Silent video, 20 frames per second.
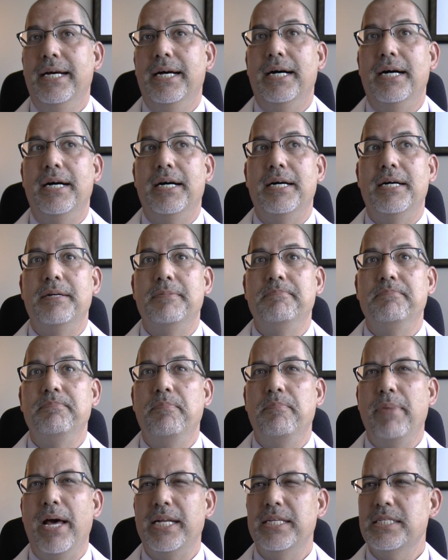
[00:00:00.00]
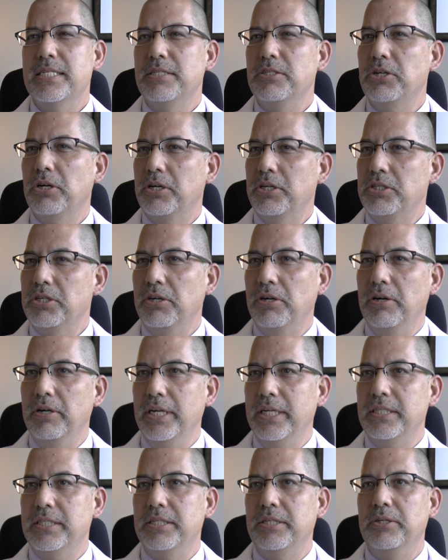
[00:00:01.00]
Medicine took a turn
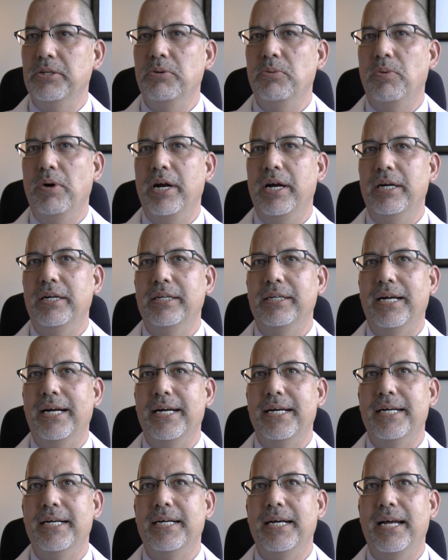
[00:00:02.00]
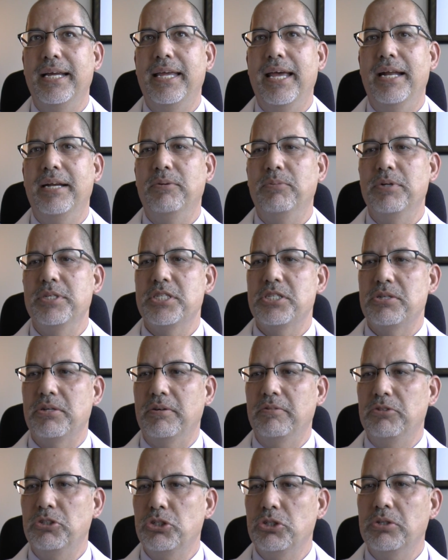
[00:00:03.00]
into where, again, it was
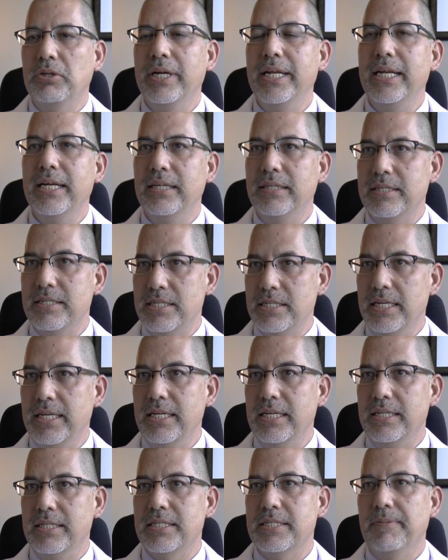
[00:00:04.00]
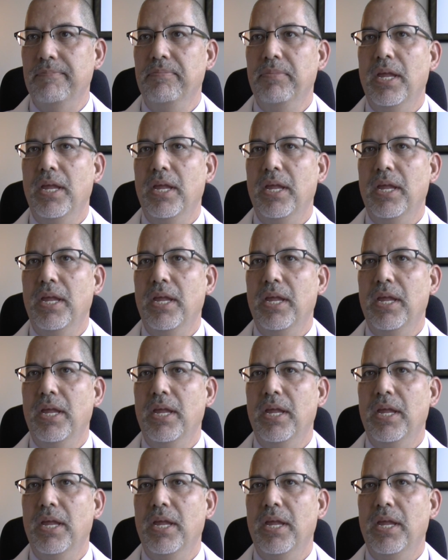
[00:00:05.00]
sort of treating disease.